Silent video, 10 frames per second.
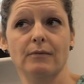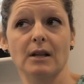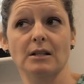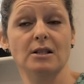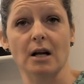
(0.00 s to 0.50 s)

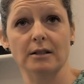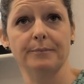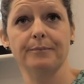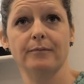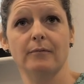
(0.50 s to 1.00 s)
It sucked.
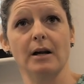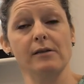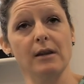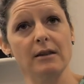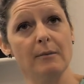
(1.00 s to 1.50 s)

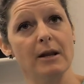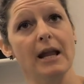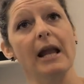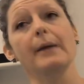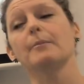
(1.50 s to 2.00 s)
But then they
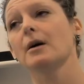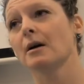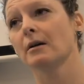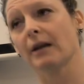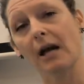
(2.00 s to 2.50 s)
became,
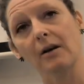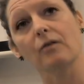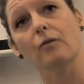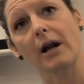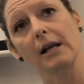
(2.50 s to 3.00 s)
they kind of
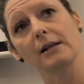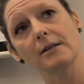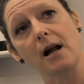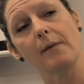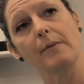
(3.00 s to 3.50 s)

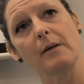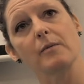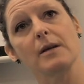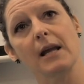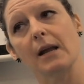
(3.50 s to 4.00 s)
raised up and
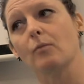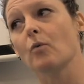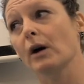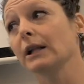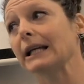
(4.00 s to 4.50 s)
became
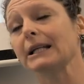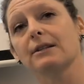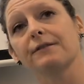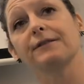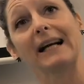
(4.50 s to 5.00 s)
willing
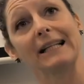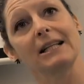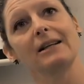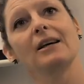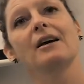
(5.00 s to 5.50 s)
to
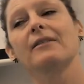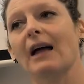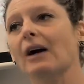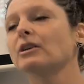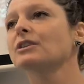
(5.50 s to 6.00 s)
fight.
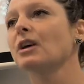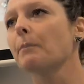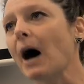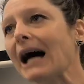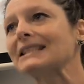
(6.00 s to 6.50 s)
That is a
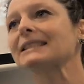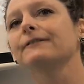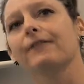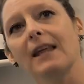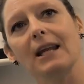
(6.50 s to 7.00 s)

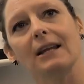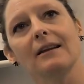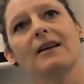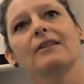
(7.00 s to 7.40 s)
positive thing.